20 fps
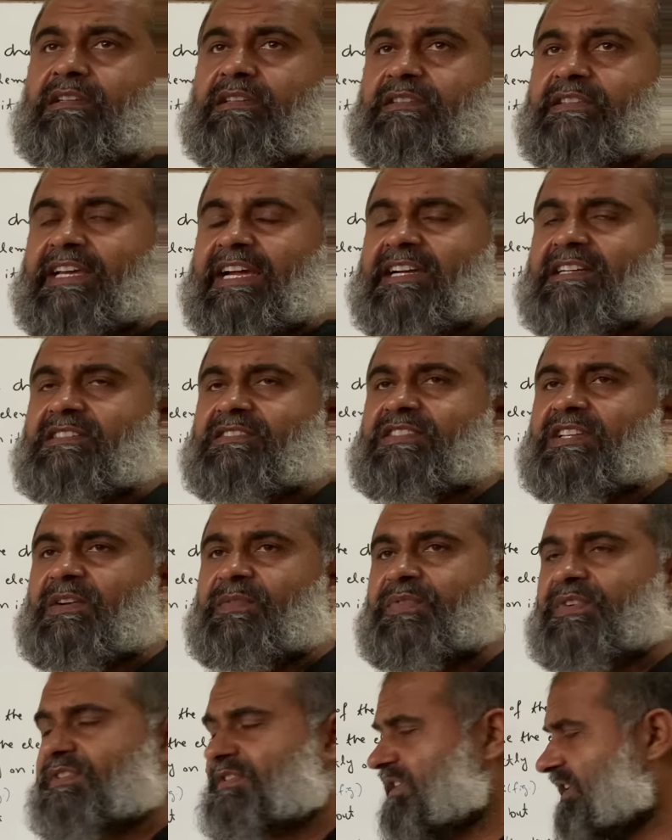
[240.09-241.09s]
that
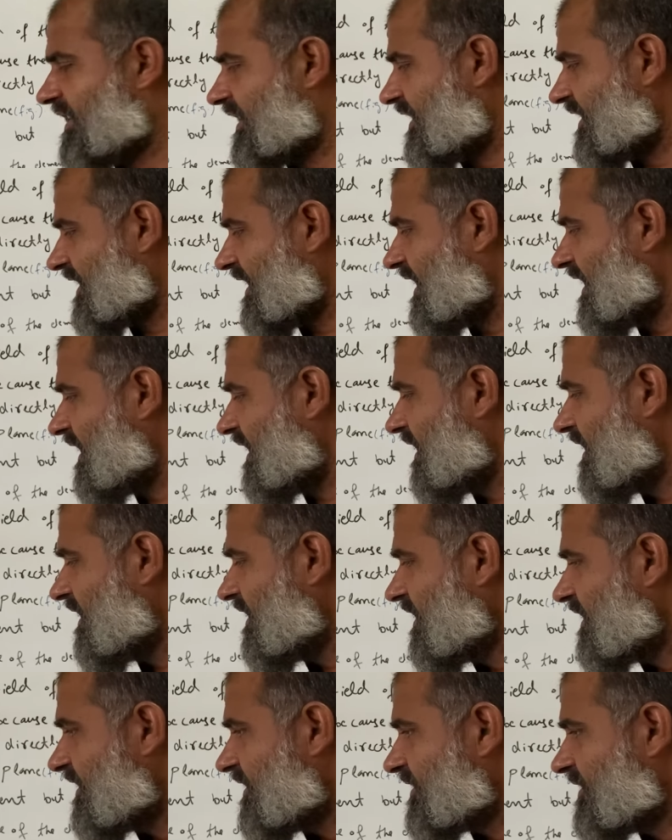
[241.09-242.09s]
surface area
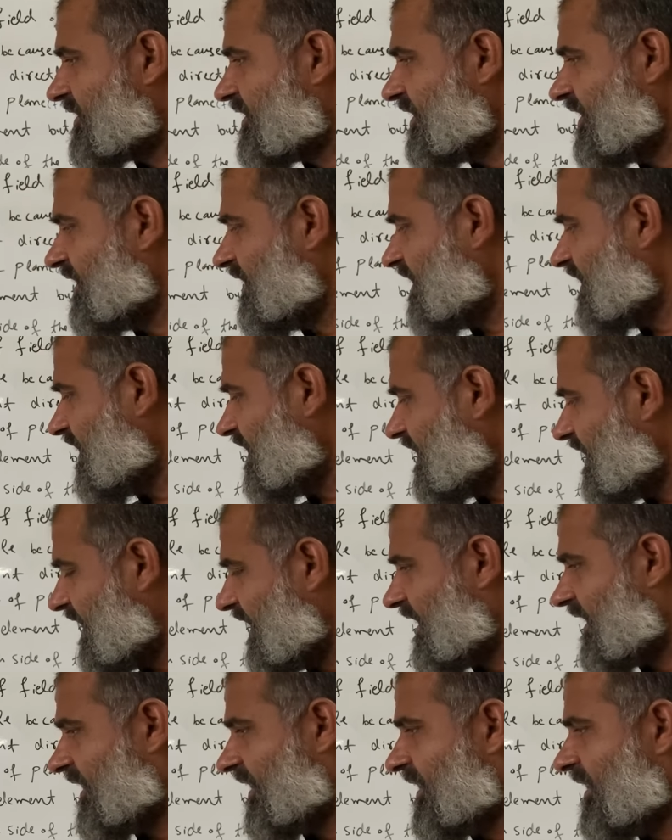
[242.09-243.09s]

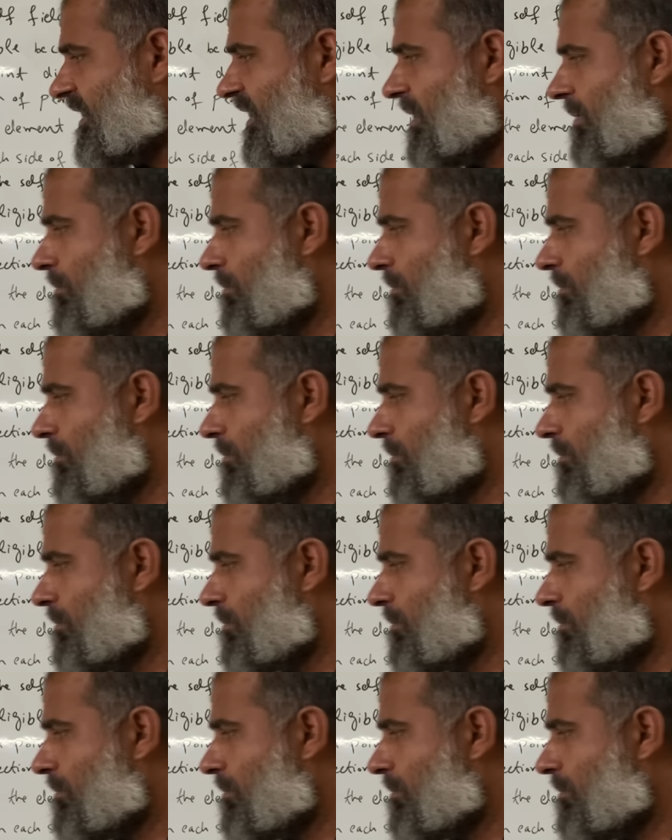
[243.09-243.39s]
dA